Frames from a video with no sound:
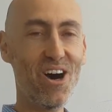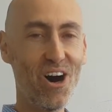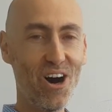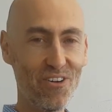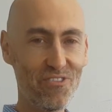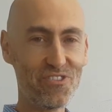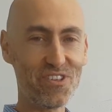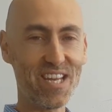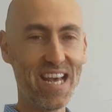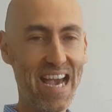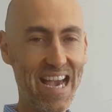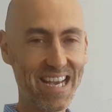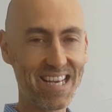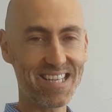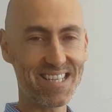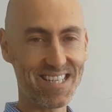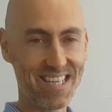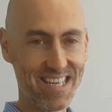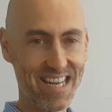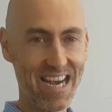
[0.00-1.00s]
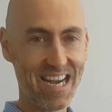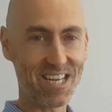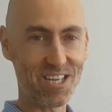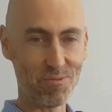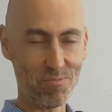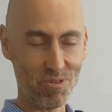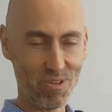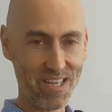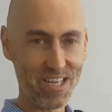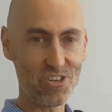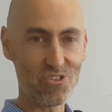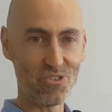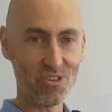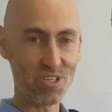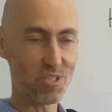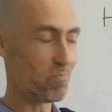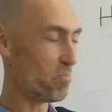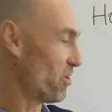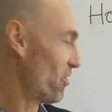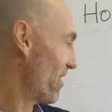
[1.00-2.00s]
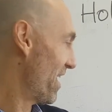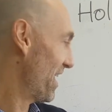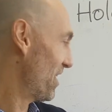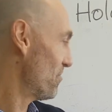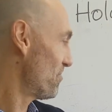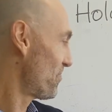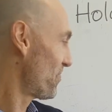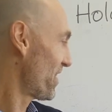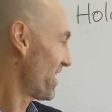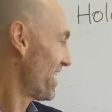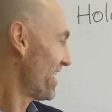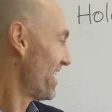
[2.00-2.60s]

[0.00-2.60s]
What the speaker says: of tax deductible interest per annum,